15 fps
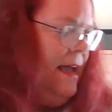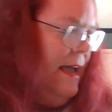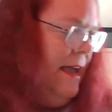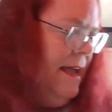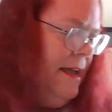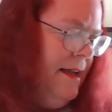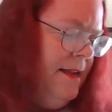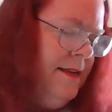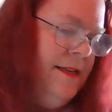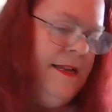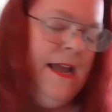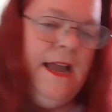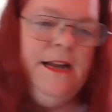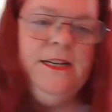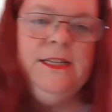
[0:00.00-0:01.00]
And
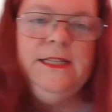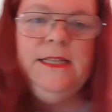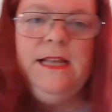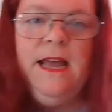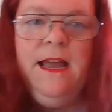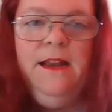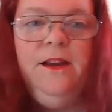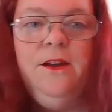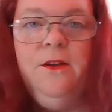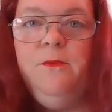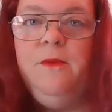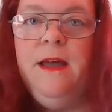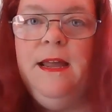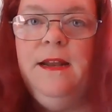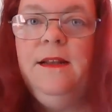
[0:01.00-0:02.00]
I just thought, you know
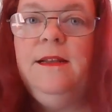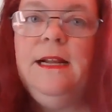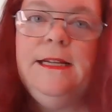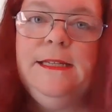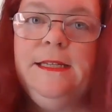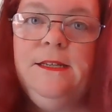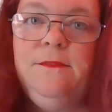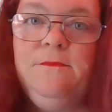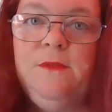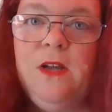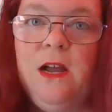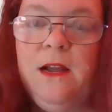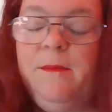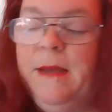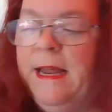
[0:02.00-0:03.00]
what, let's
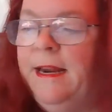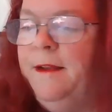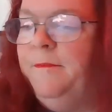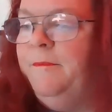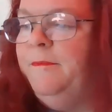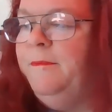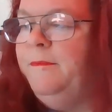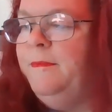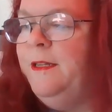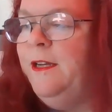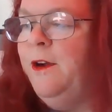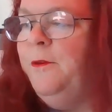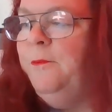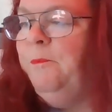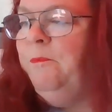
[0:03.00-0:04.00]
talk about it.
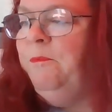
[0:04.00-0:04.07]
So